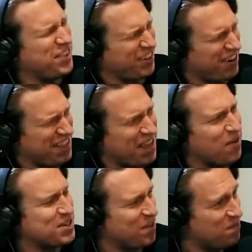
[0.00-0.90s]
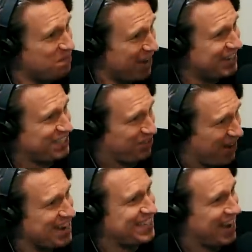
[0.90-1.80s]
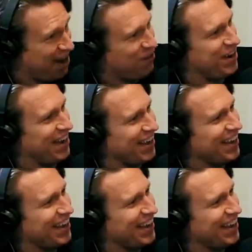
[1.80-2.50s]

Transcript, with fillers: middle sorry, class. there was a mixed race area.